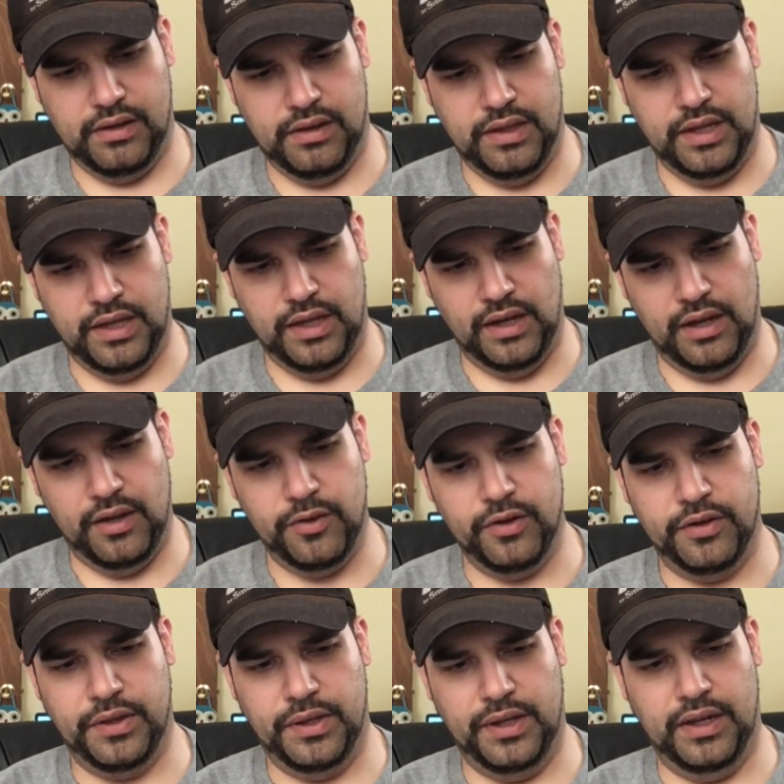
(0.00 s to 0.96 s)
the other
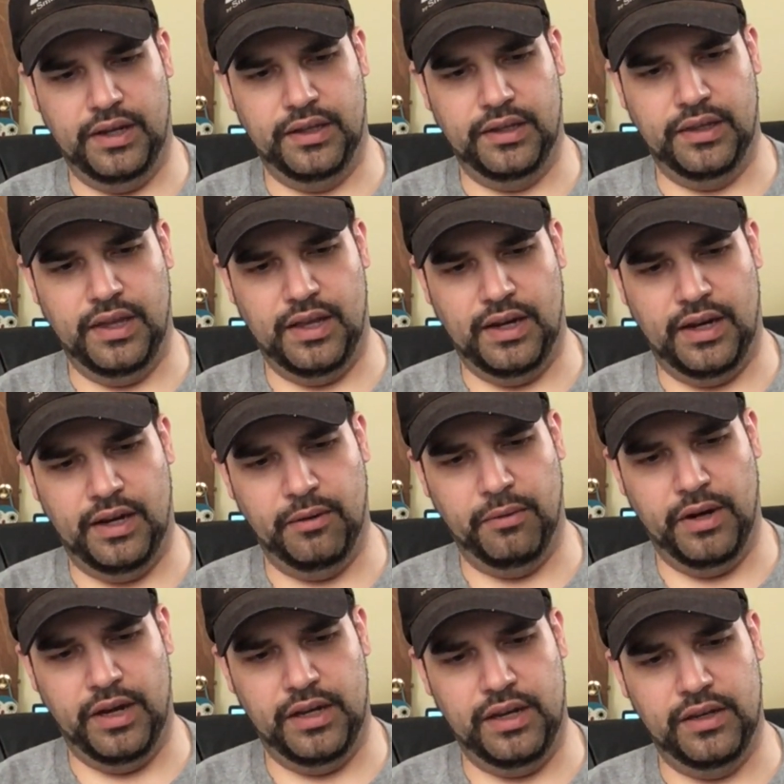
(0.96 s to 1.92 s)
thing that I
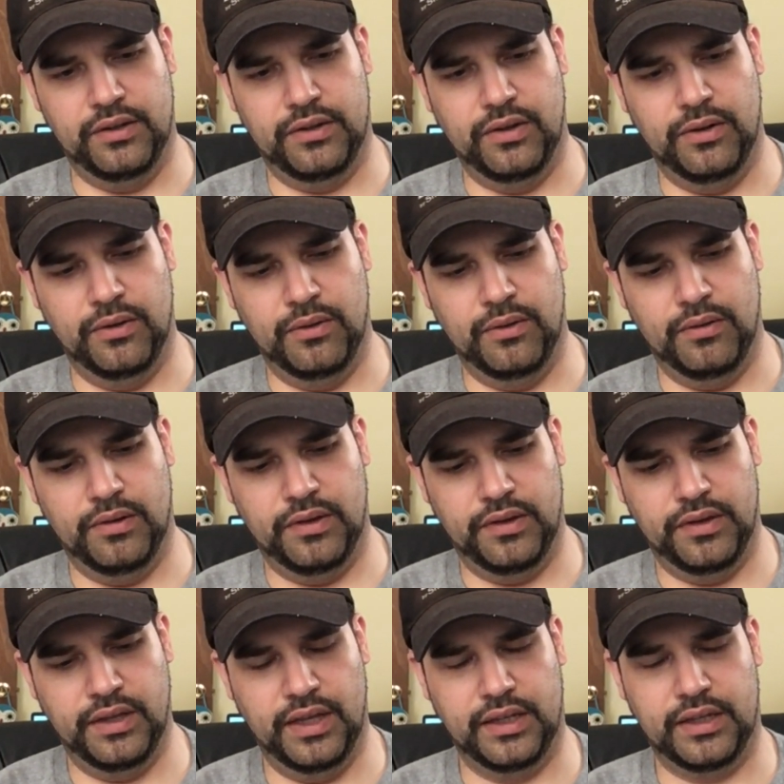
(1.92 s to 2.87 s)
ran into
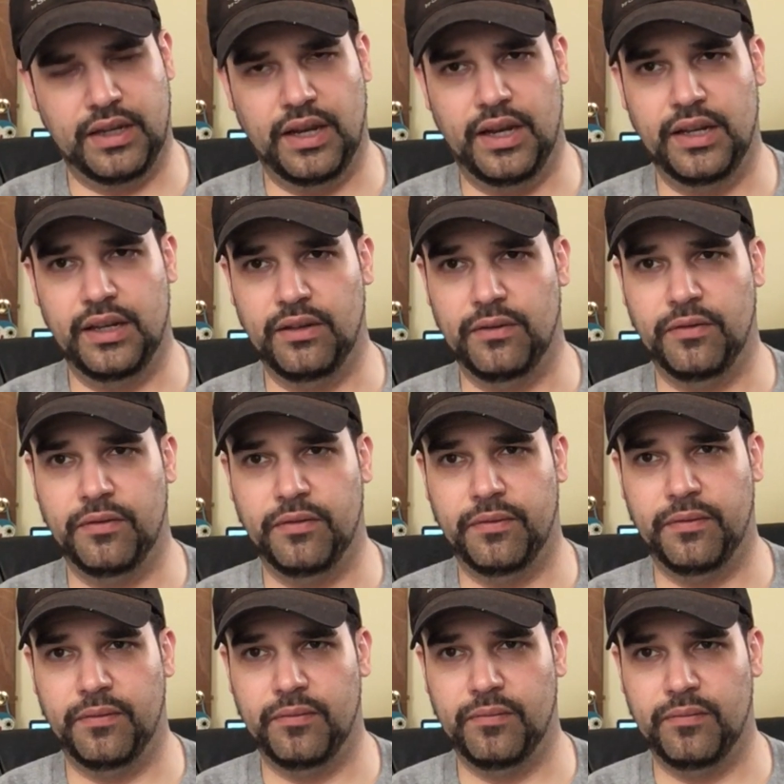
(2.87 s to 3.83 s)
that kind of
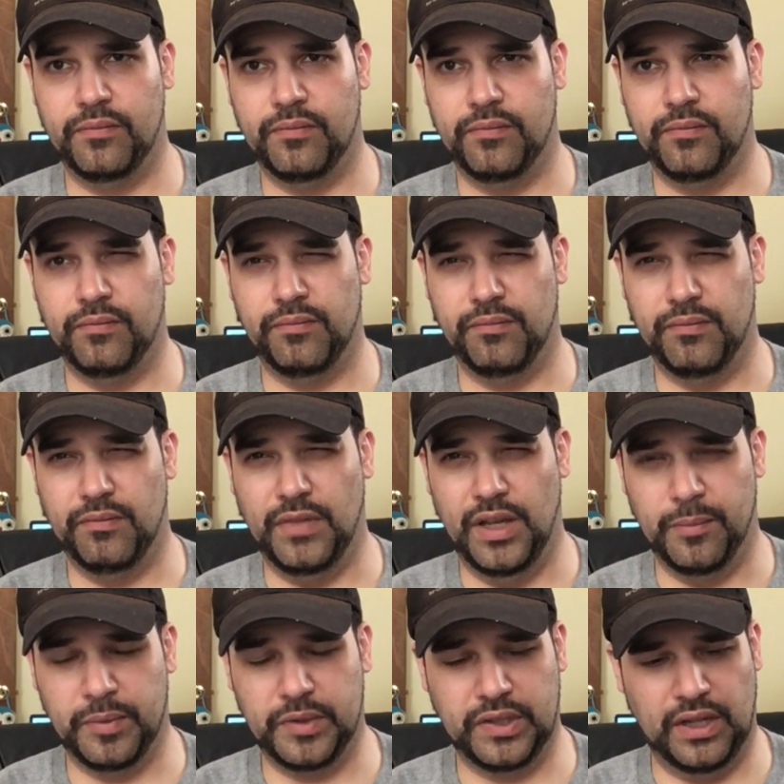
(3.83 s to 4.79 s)

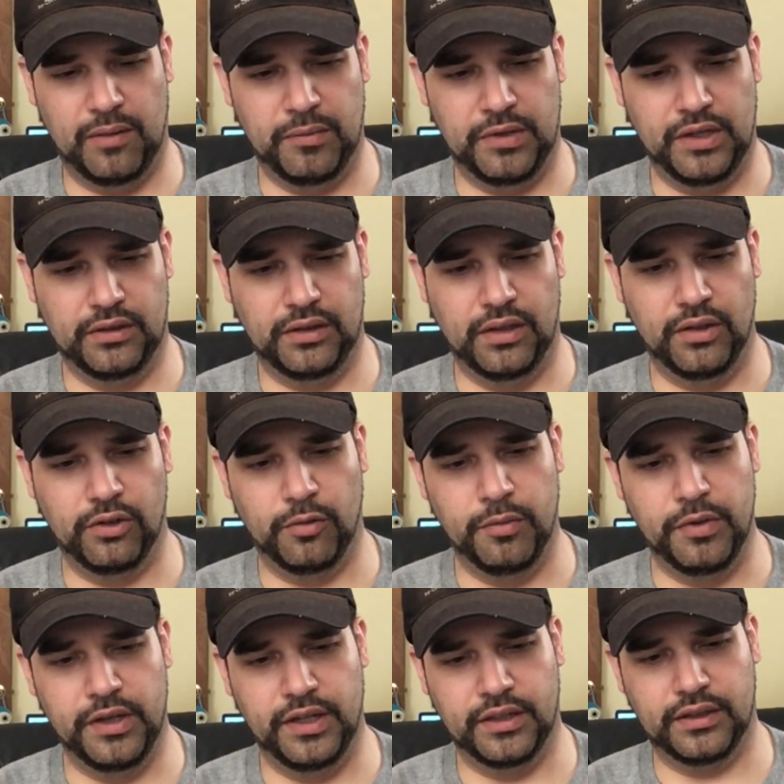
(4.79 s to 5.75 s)
upset me a little
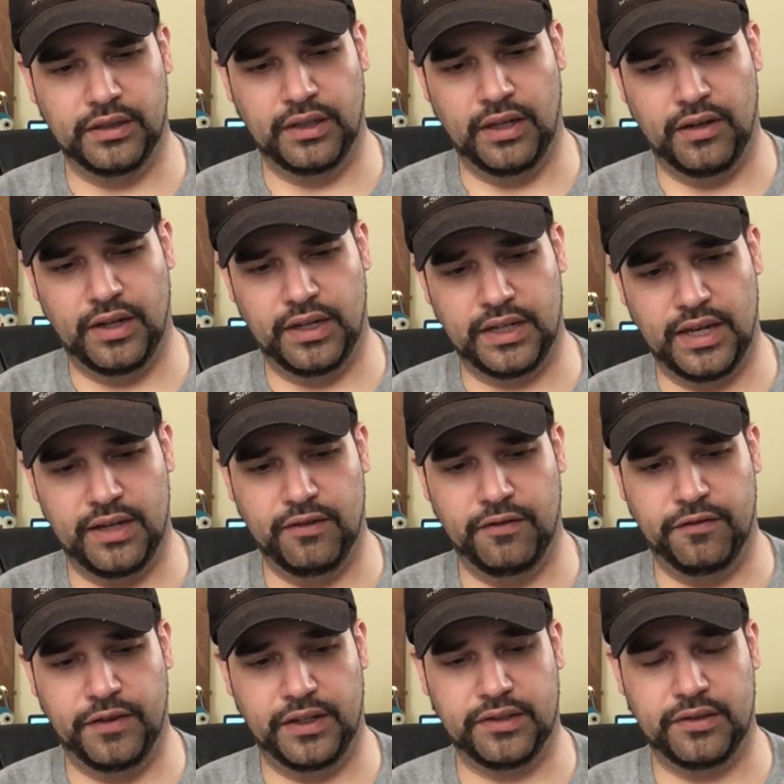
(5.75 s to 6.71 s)
bit, now I kind of
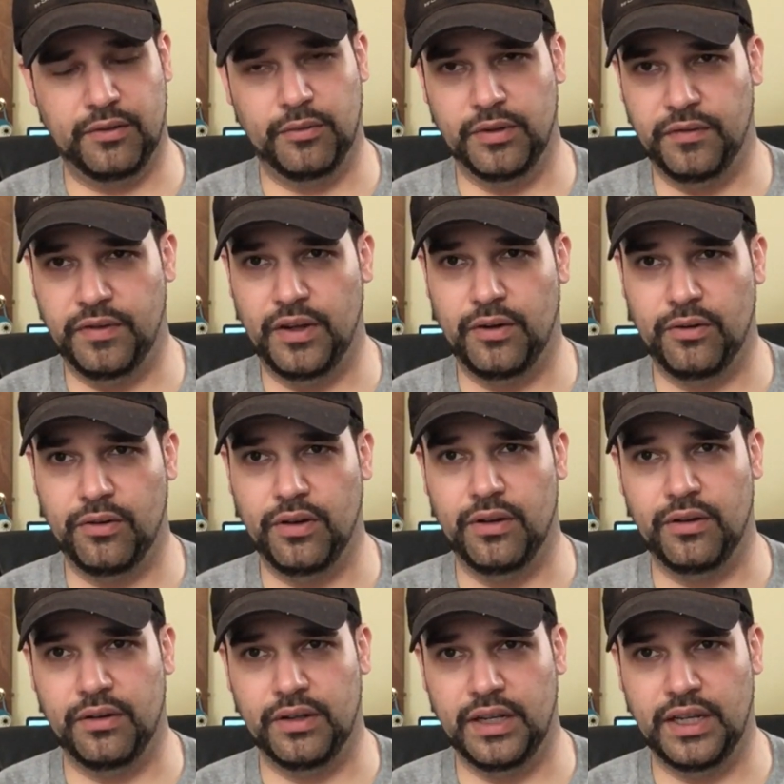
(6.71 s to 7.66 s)
fixed it with
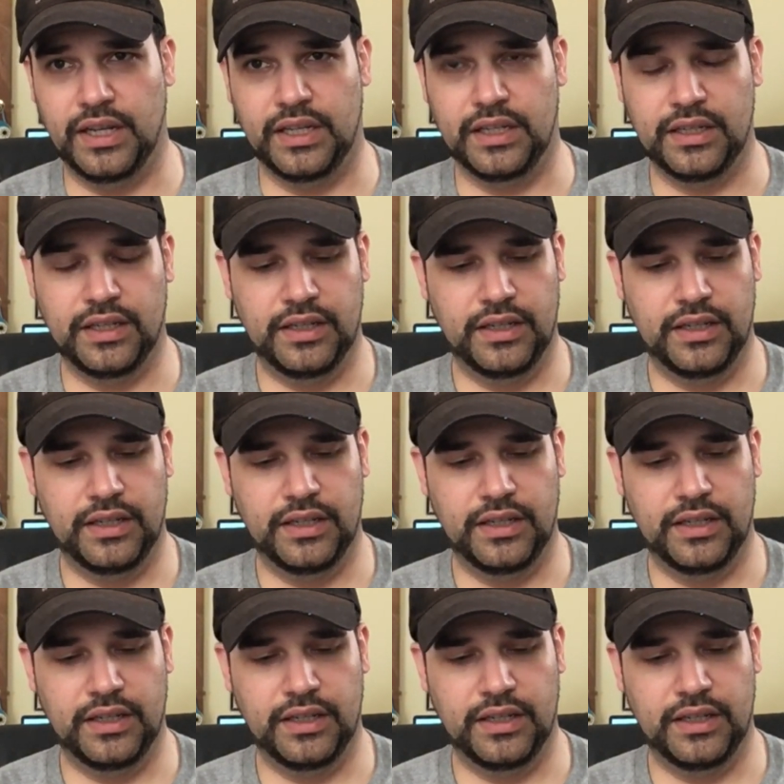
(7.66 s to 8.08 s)
Velcro again,